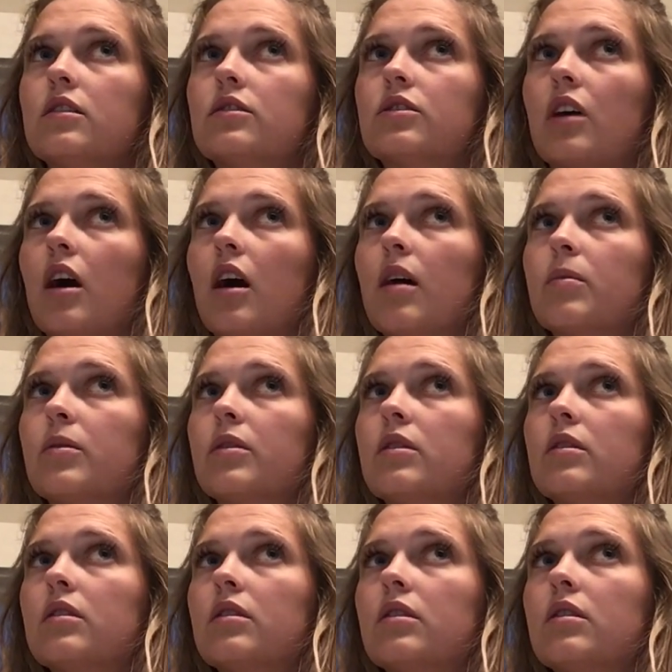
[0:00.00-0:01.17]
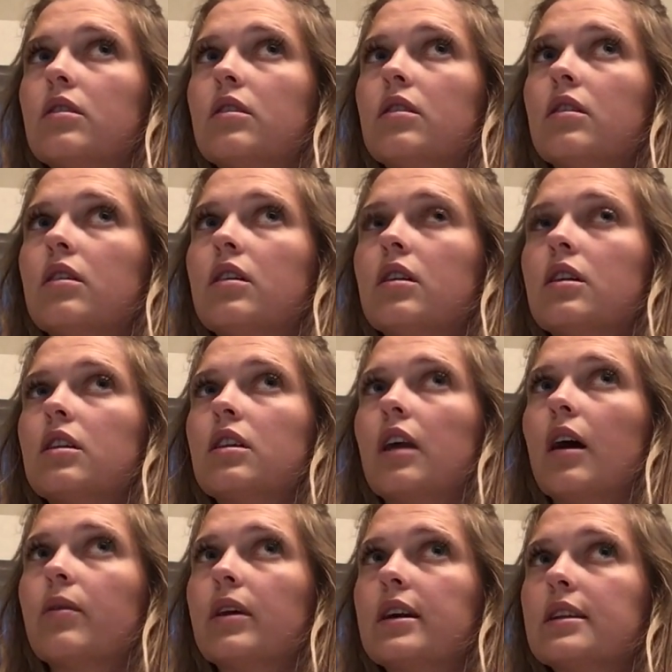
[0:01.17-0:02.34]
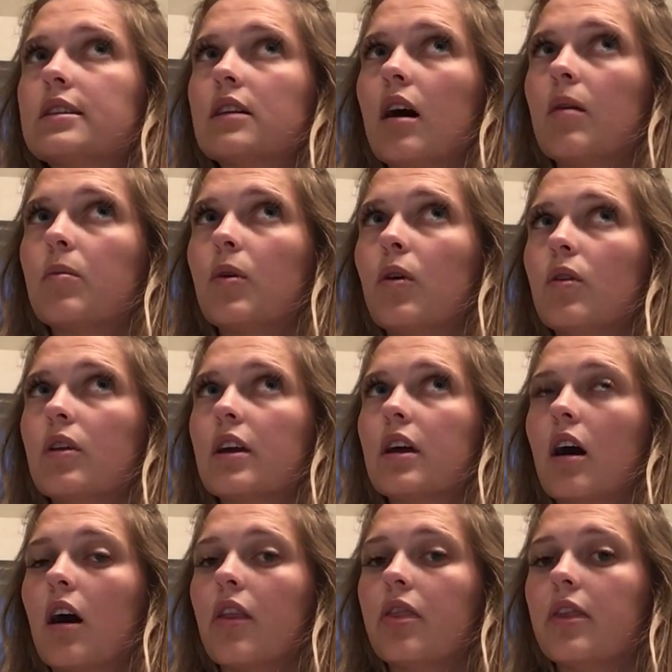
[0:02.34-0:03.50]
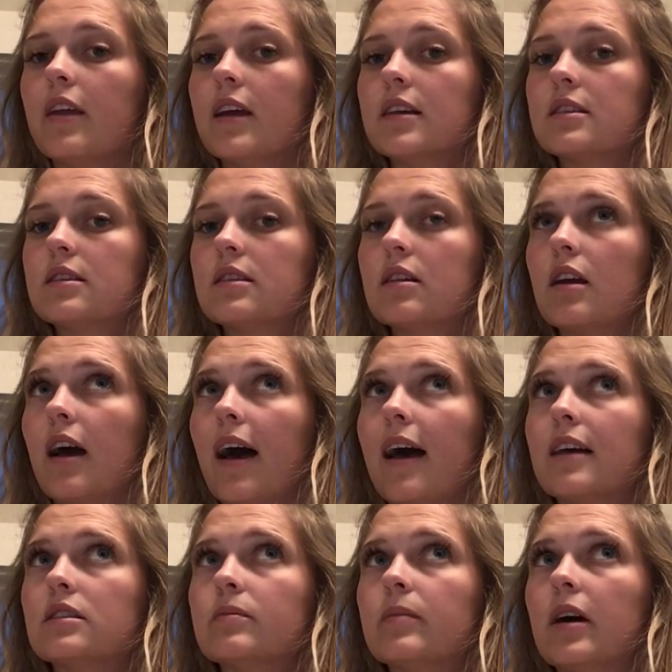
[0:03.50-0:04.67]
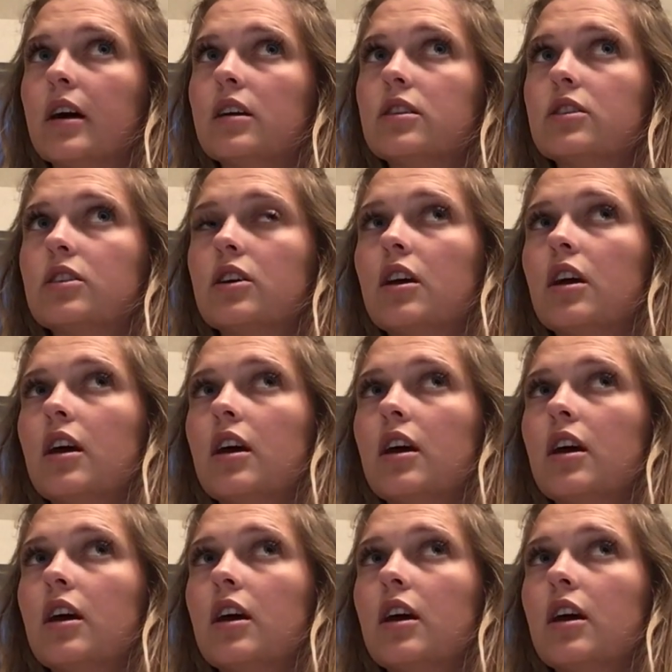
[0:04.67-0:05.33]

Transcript: drop. That way it's not pulling on this as much.